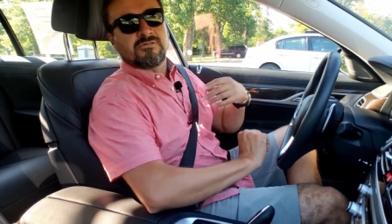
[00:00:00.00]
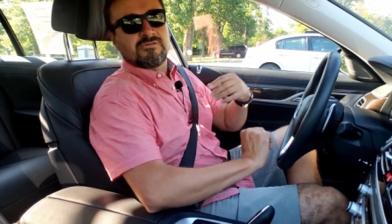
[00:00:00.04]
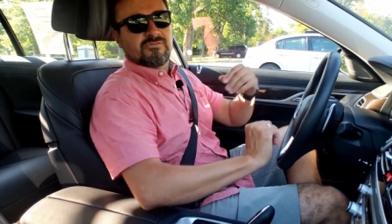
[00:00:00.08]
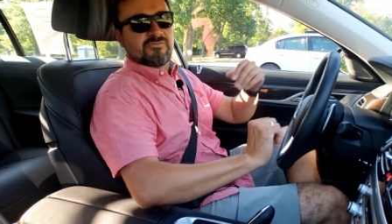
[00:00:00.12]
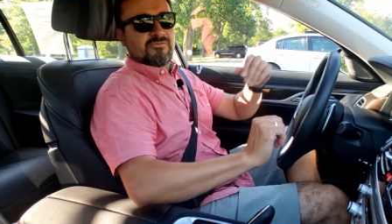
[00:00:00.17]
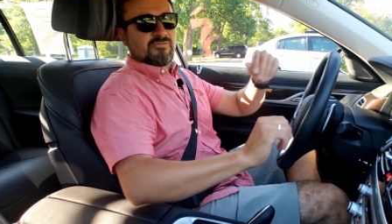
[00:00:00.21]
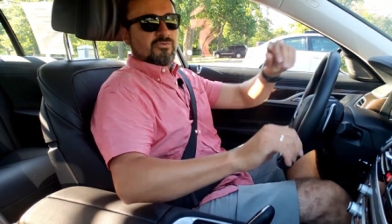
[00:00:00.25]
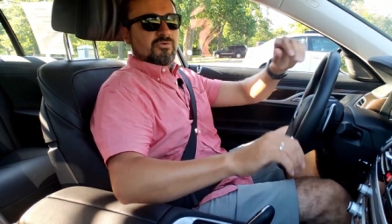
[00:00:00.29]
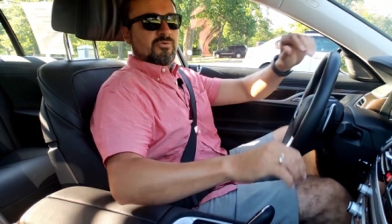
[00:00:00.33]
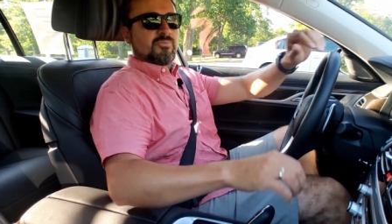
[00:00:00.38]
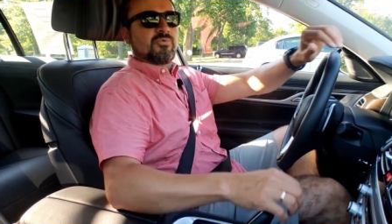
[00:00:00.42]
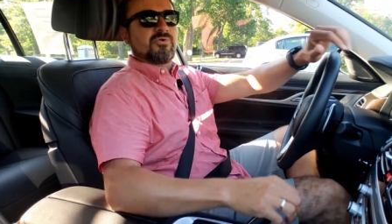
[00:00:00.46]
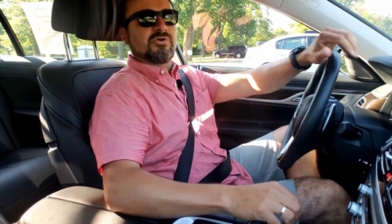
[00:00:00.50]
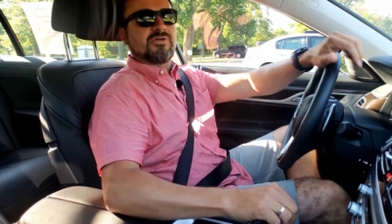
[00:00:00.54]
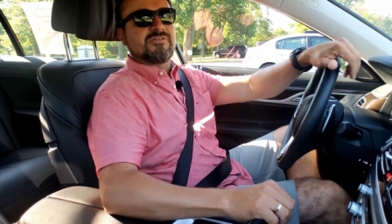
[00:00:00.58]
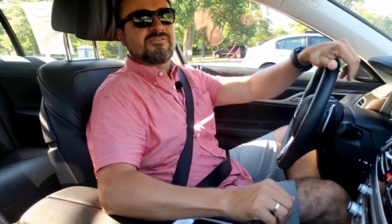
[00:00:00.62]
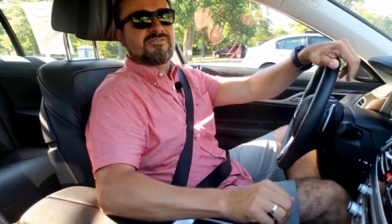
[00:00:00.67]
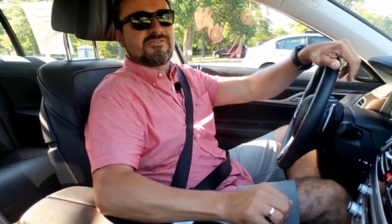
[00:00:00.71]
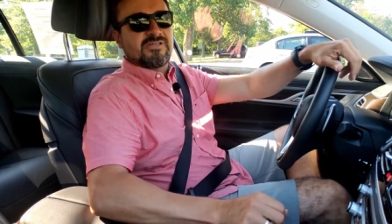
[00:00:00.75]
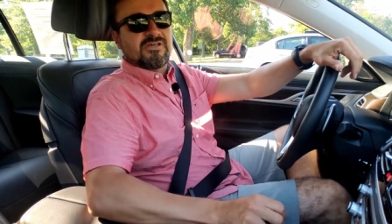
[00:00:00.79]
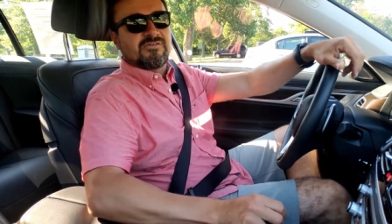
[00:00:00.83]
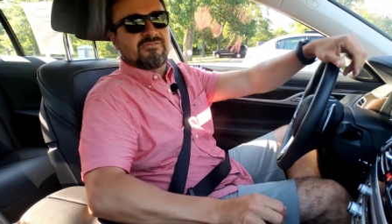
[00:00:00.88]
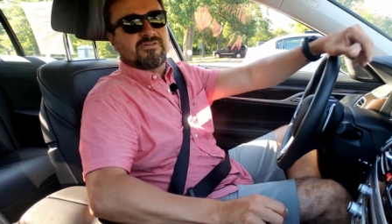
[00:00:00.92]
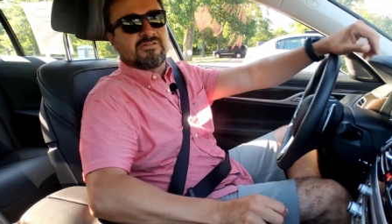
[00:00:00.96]
four point
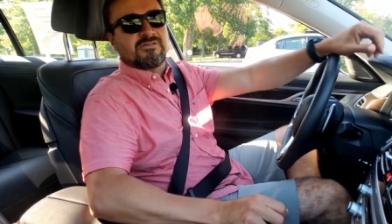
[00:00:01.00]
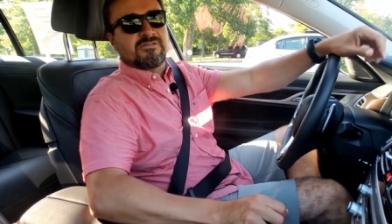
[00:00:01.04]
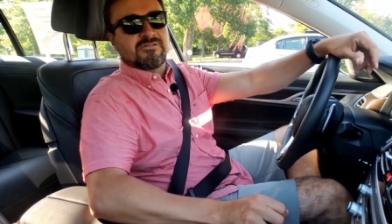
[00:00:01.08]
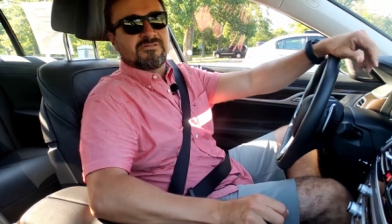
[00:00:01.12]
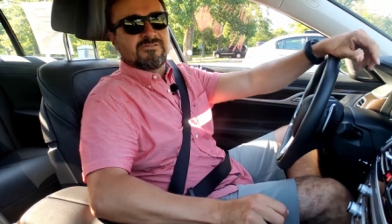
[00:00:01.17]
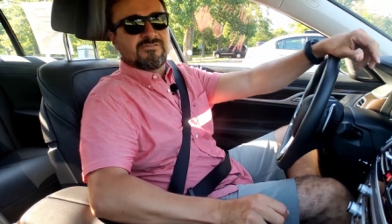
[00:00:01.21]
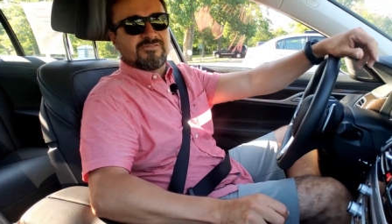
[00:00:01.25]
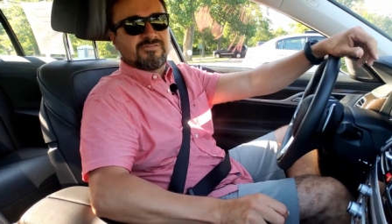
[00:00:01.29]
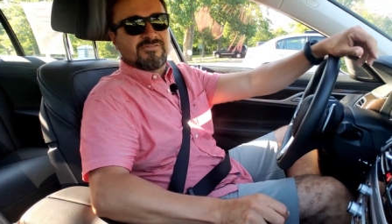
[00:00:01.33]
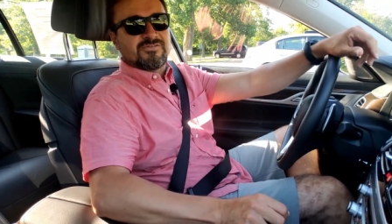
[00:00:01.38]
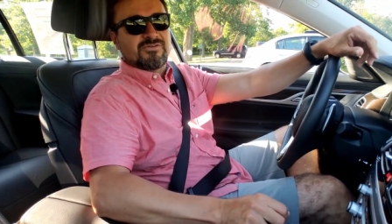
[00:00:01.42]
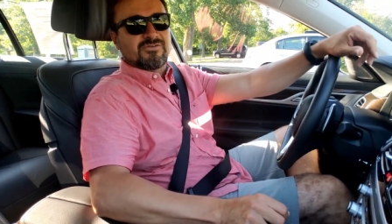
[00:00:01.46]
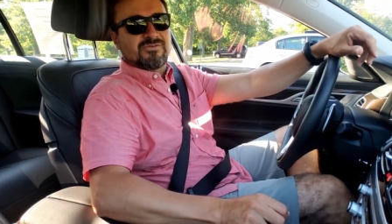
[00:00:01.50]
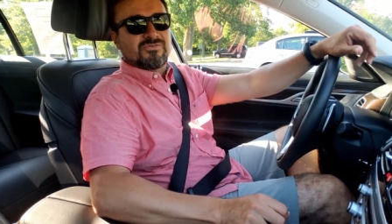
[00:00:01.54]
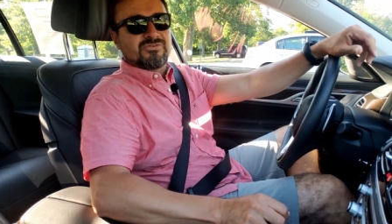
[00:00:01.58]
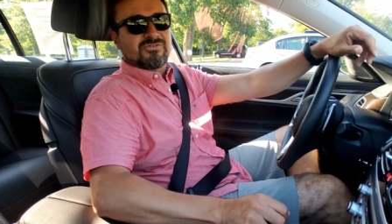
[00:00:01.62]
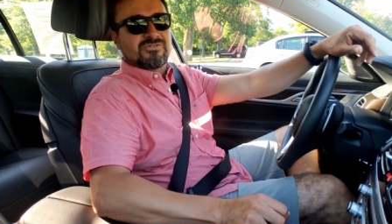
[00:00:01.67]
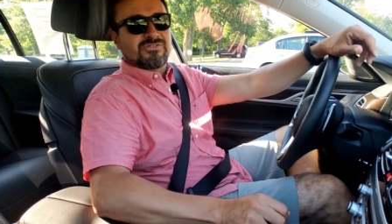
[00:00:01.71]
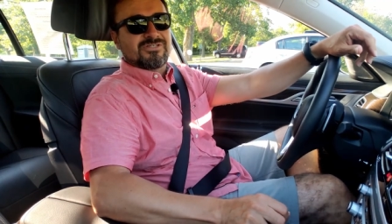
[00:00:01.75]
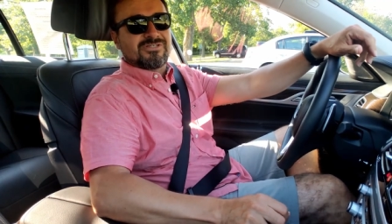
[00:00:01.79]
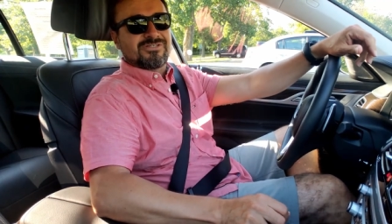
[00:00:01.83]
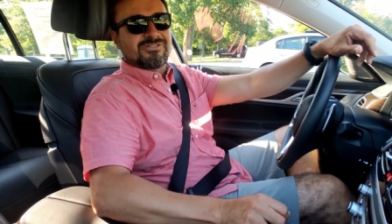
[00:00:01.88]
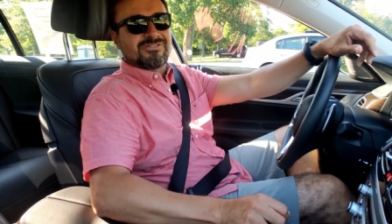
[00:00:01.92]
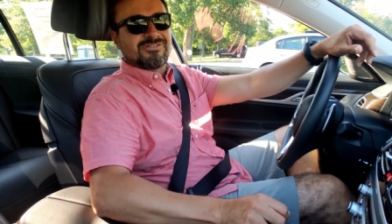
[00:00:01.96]
seven, zero to
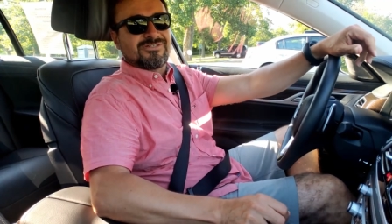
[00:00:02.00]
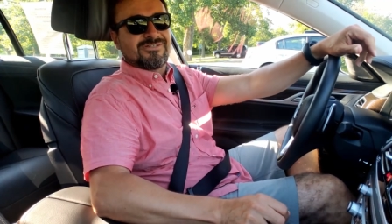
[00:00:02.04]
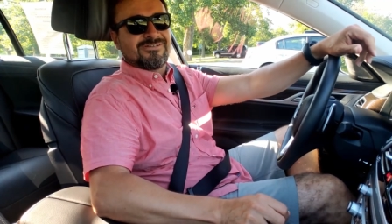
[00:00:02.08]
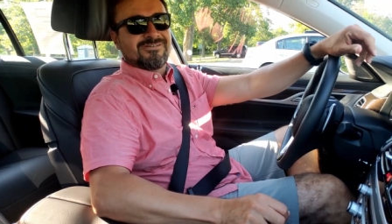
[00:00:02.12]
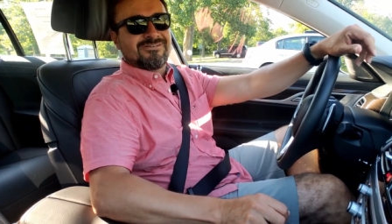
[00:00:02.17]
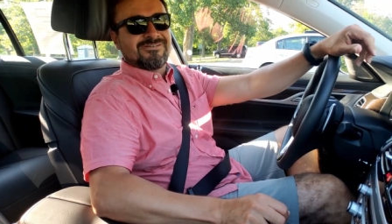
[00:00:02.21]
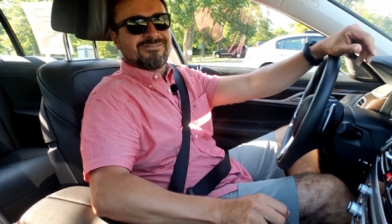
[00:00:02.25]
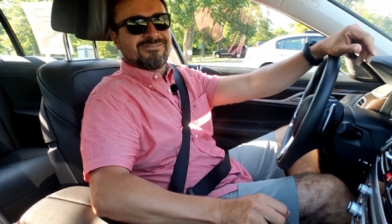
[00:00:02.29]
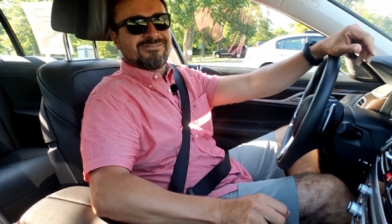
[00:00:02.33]
sixty.